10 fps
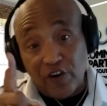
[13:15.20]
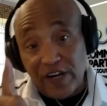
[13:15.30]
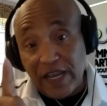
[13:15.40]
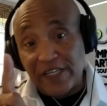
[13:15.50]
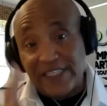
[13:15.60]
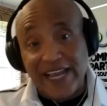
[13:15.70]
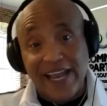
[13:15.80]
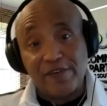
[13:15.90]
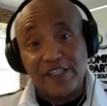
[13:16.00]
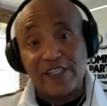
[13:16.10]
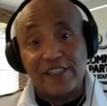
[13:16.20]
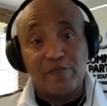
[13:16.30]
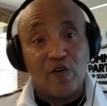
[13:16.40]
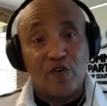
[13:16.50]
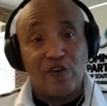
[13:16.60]
that metabolism
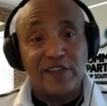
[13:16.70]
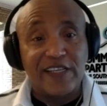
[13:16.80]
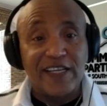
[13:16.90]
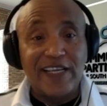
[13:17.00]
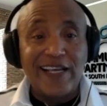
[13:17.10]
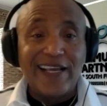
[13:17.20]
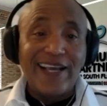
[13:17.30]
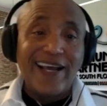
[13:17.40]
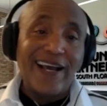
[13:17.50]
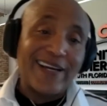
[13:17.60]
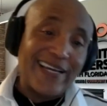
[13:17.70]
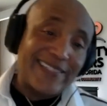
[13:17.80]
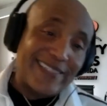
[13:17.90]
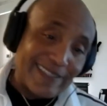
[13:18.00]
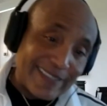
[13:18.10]
on, okay,
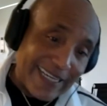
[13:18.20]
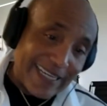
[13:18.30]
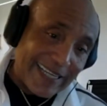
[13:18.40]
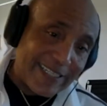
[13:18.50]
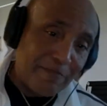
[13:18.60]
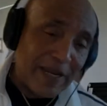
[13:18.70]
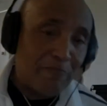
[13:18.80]
sometimes you might be